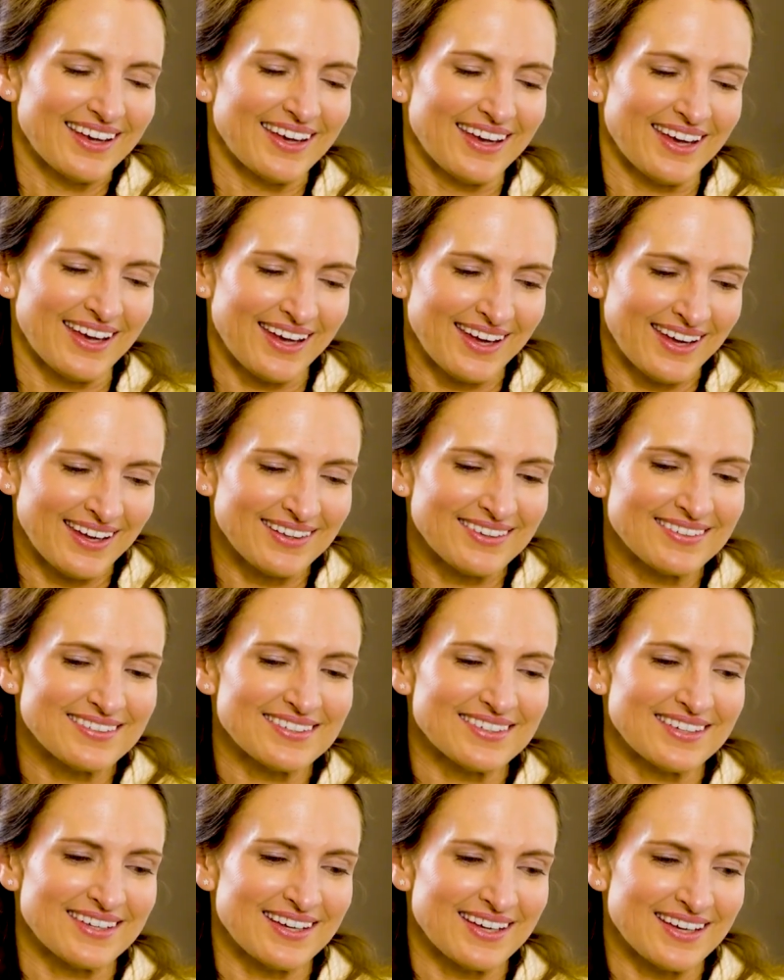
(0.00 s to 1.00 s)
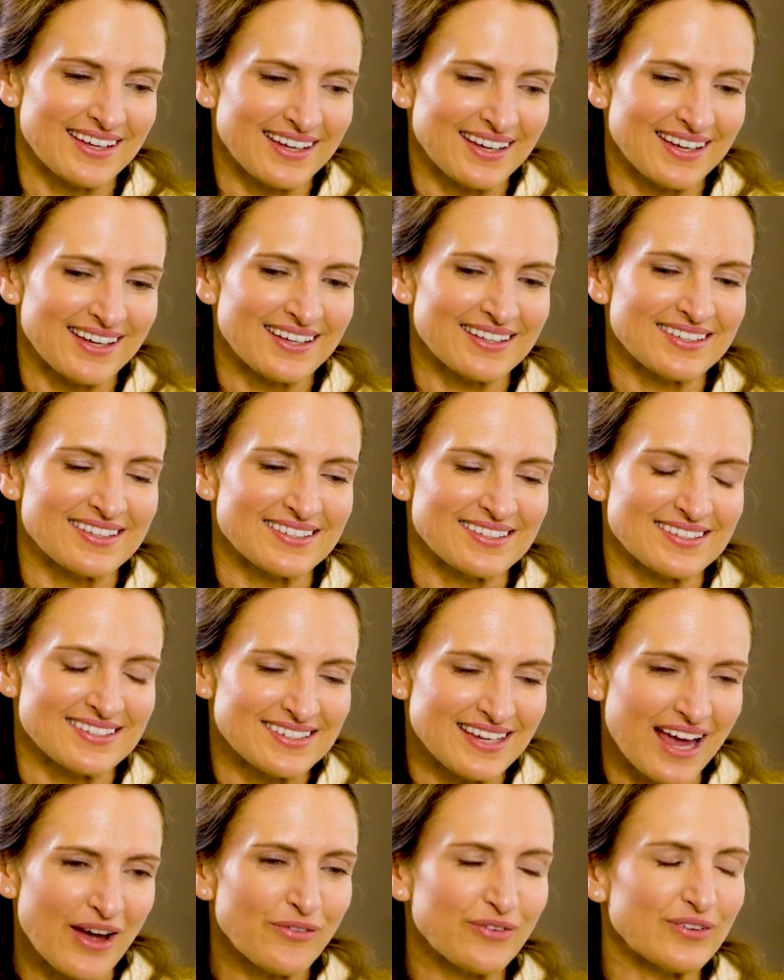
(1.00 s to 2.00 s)
It
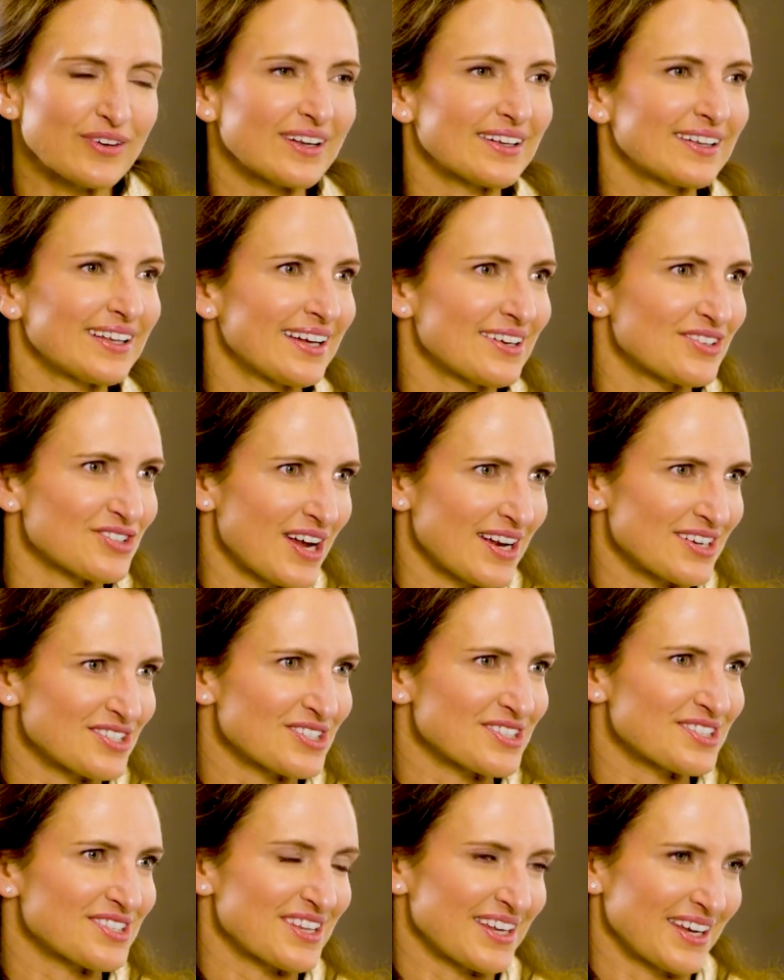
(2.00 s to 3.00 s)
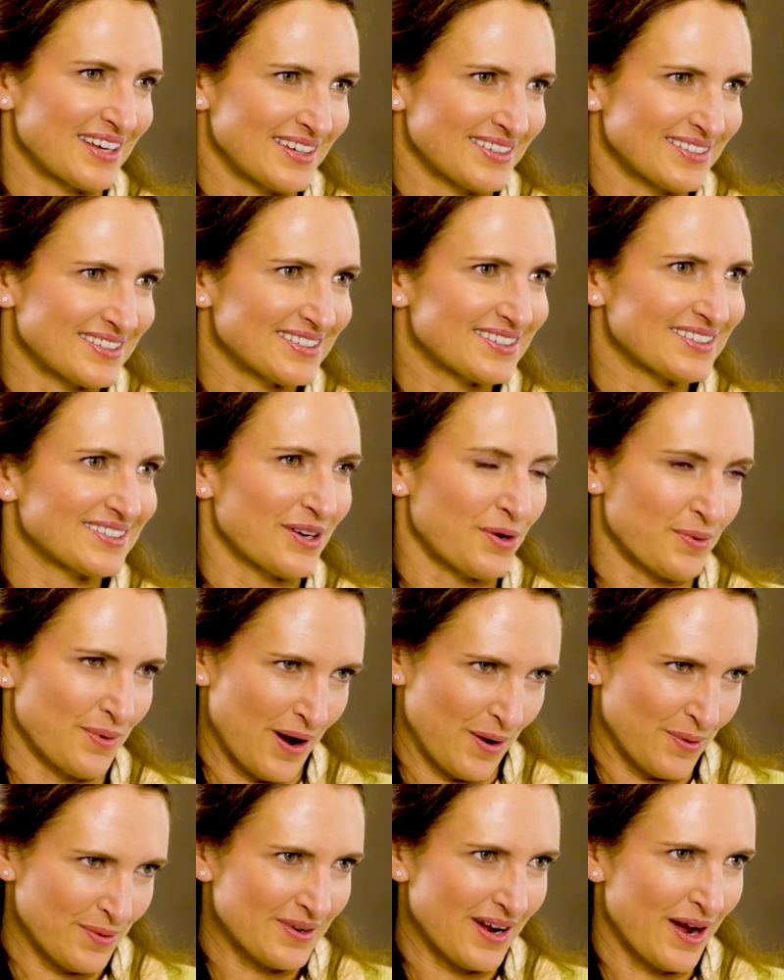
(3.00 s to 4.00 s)
definitely changes things
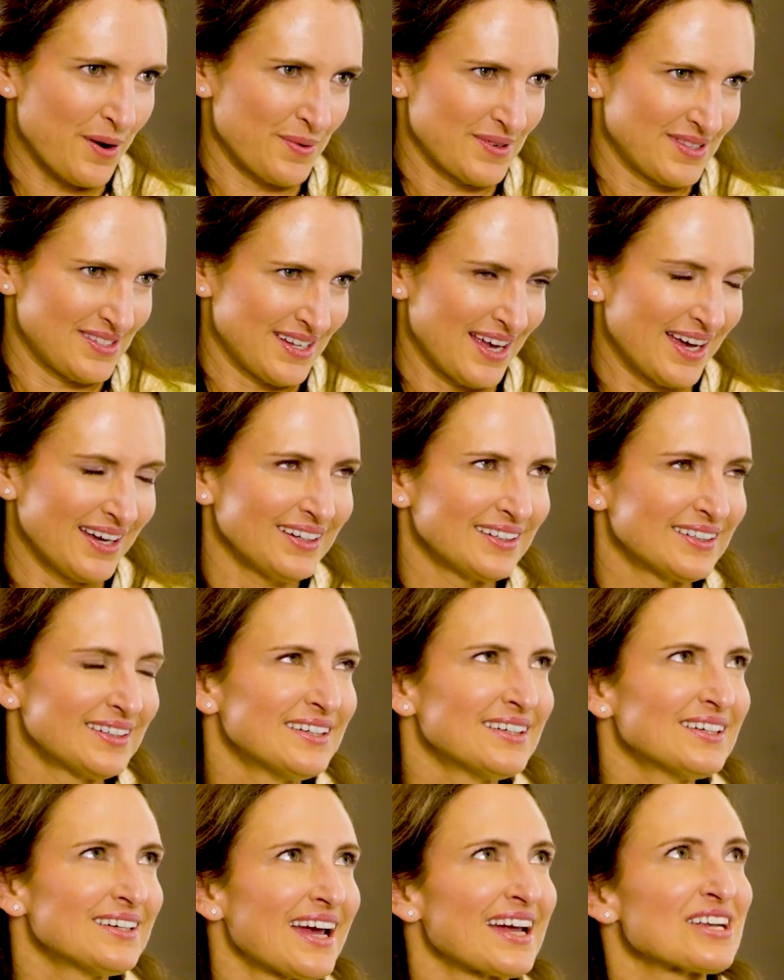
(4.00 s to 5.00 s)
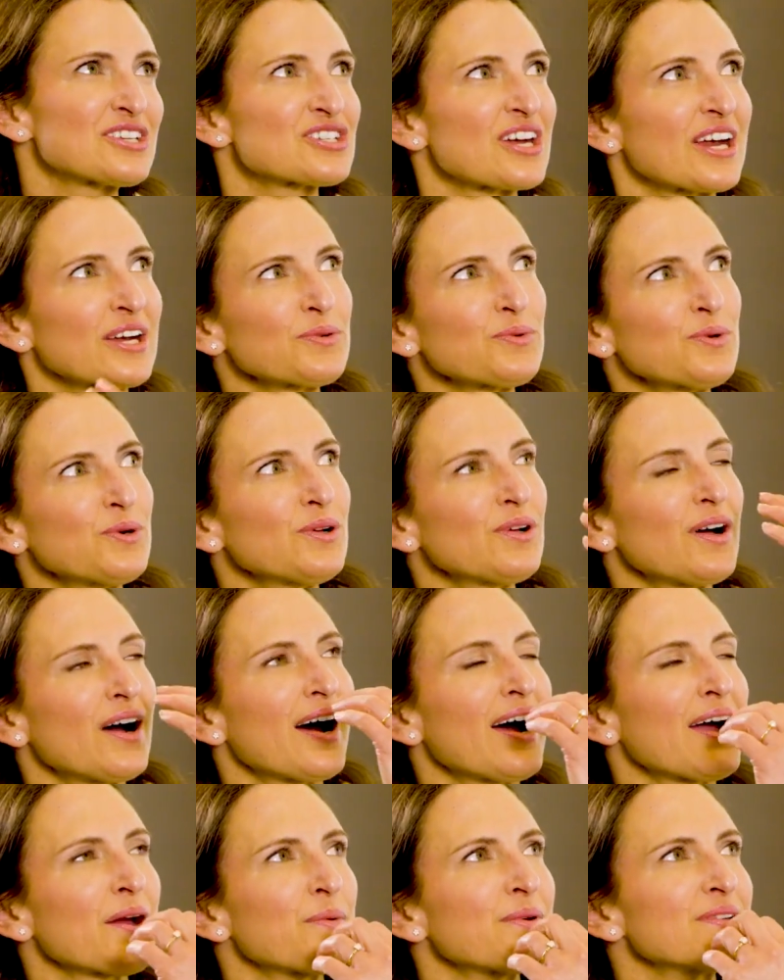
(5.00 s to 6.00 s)
around, I would say. In general,
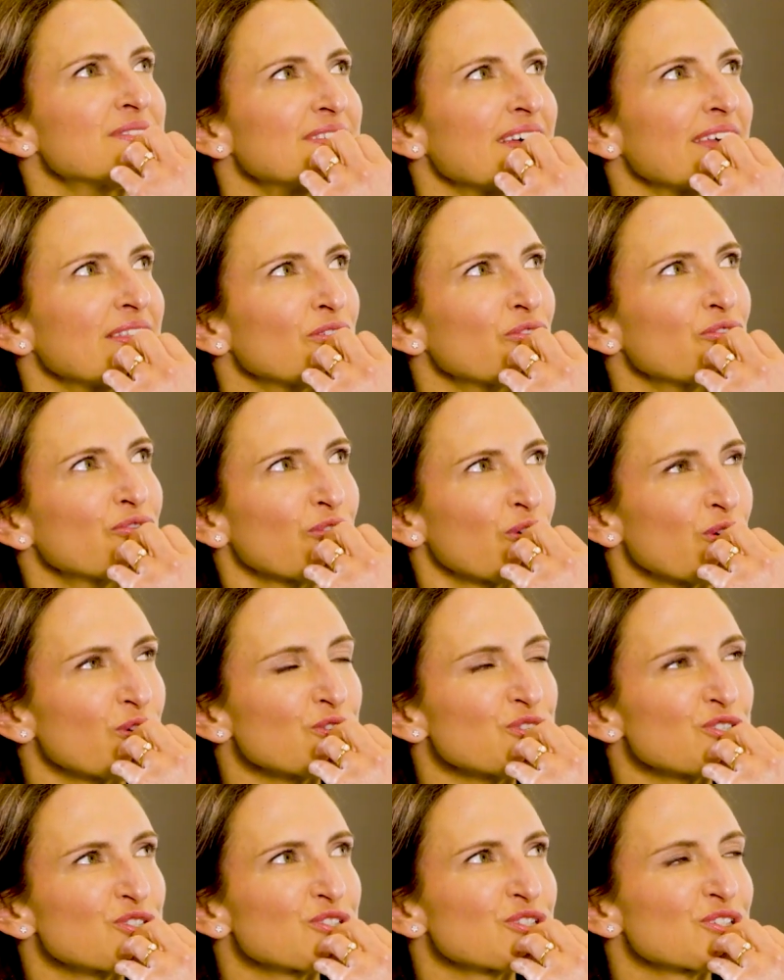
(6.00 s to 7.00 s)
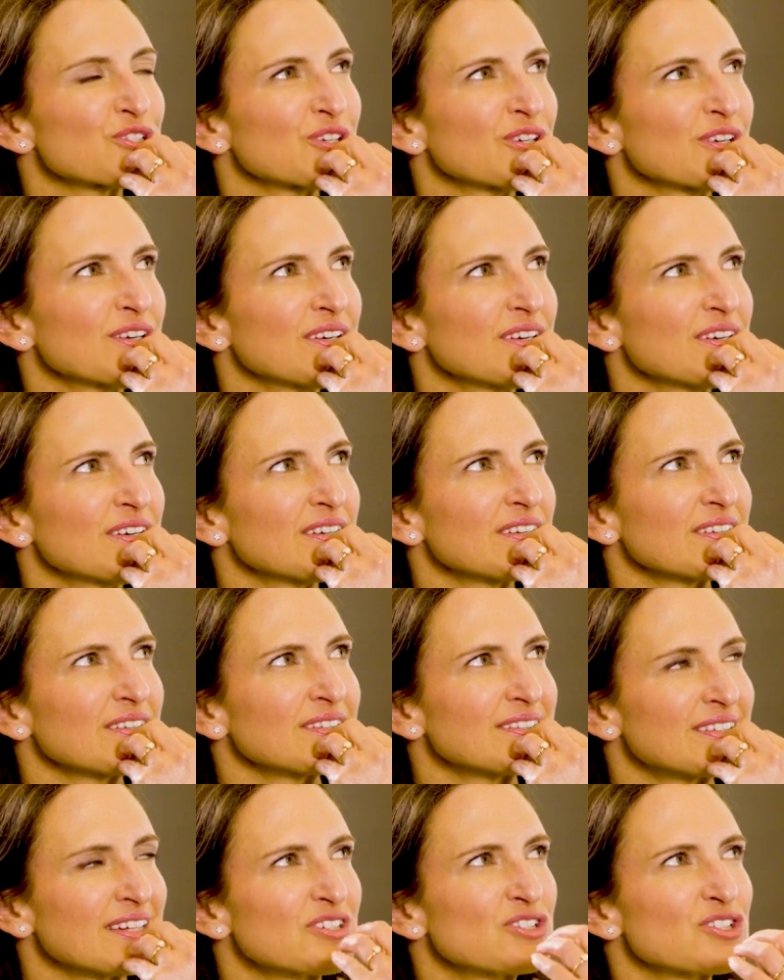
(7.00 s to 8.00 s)
I would say the first
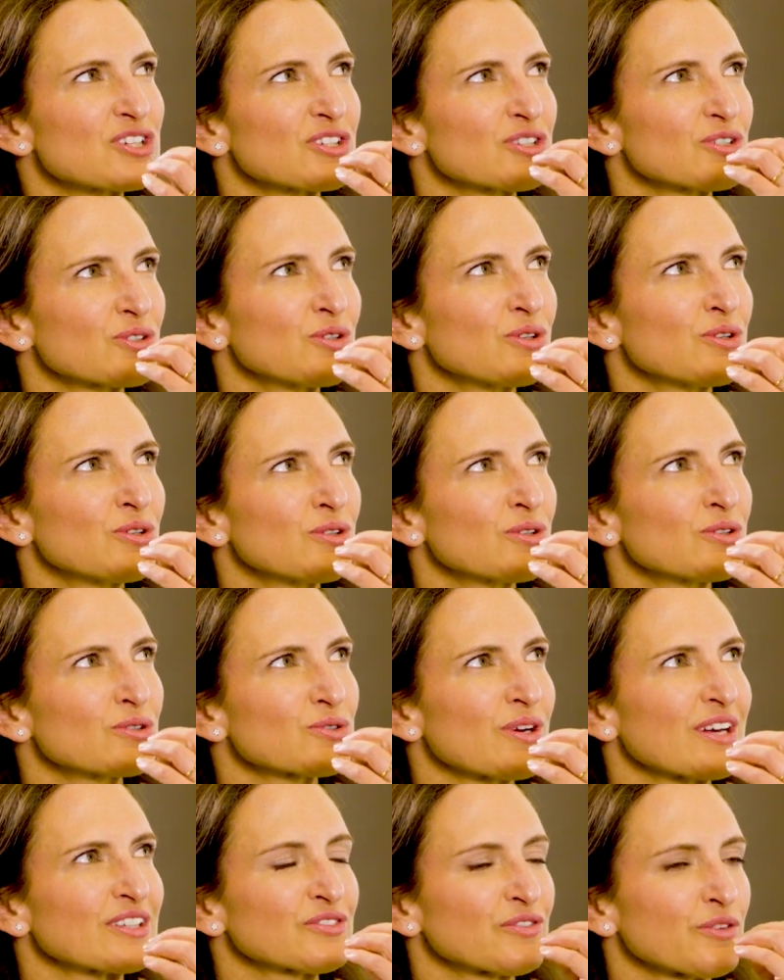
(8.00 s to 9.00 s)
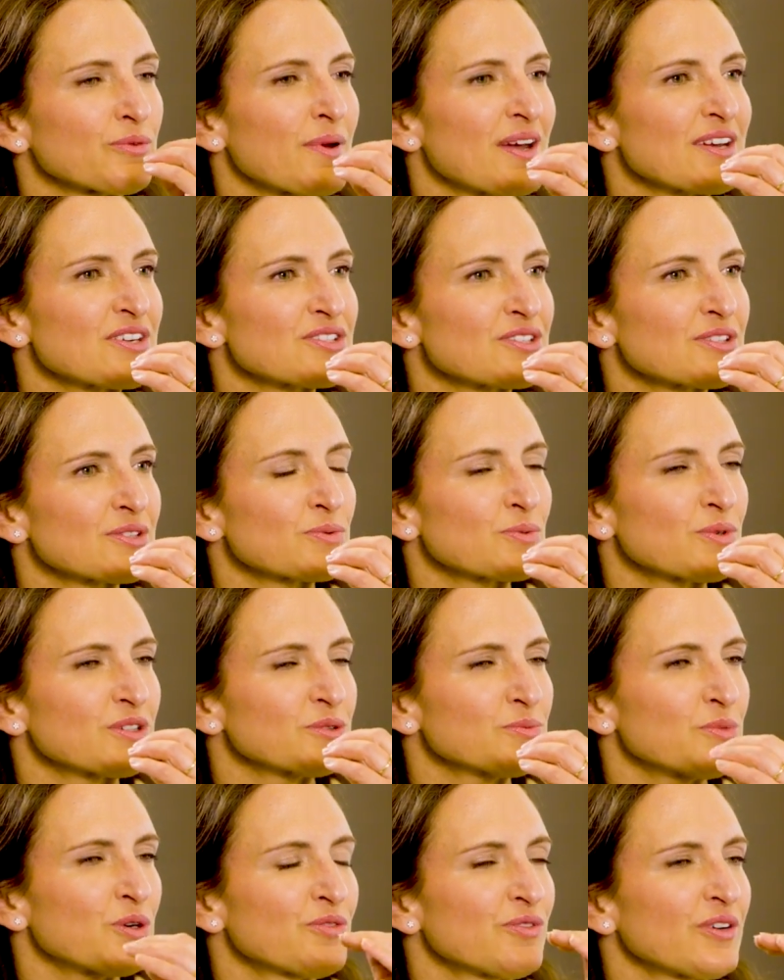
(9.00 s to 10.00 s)
digital transformation
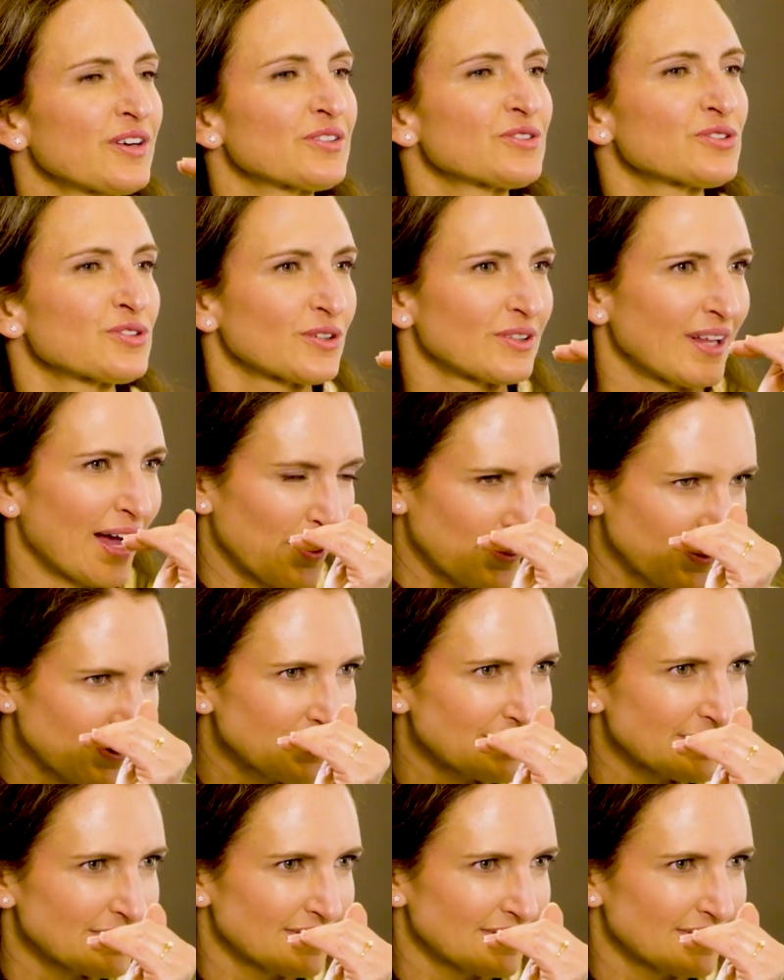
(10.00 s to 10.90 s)
was moving to cloud.